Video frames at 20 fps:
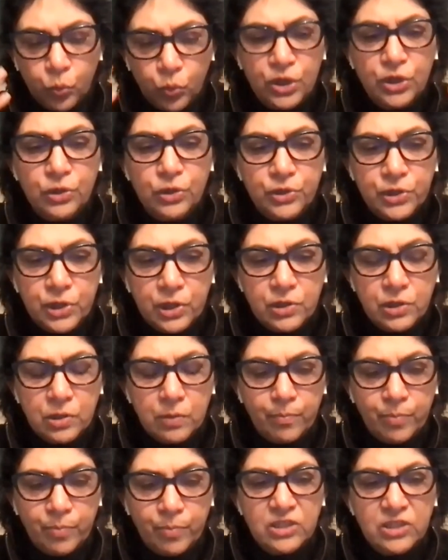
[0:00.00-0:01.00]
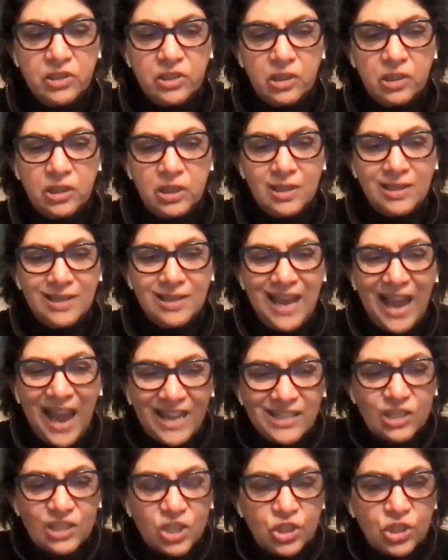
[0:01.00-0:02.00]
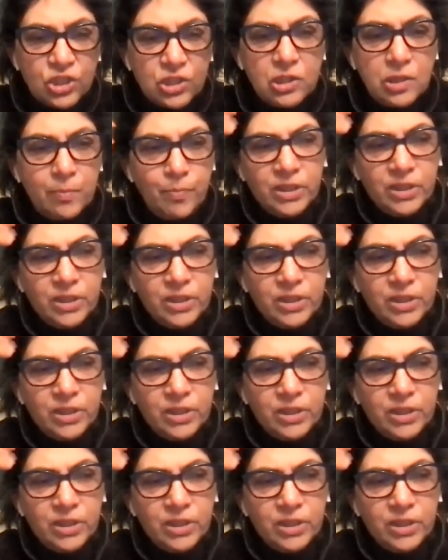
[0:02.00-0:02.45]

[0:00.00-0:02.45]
words and basically catch the